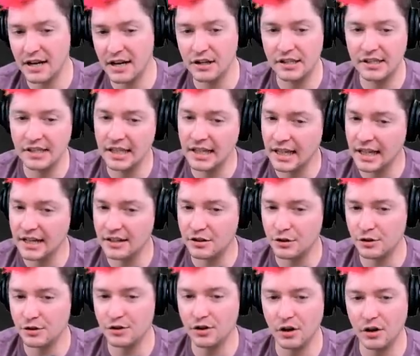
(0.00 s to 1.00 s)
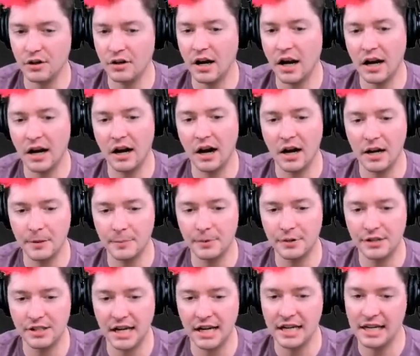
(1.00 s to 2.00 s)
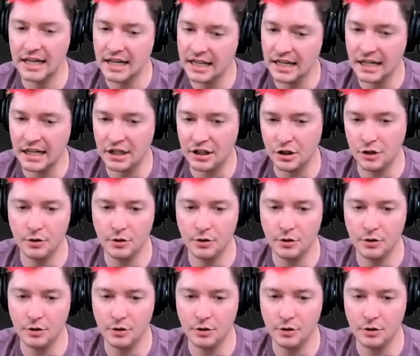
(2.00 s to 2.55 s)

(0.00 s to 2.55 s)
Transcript: Sea lanterns are not 100% needed.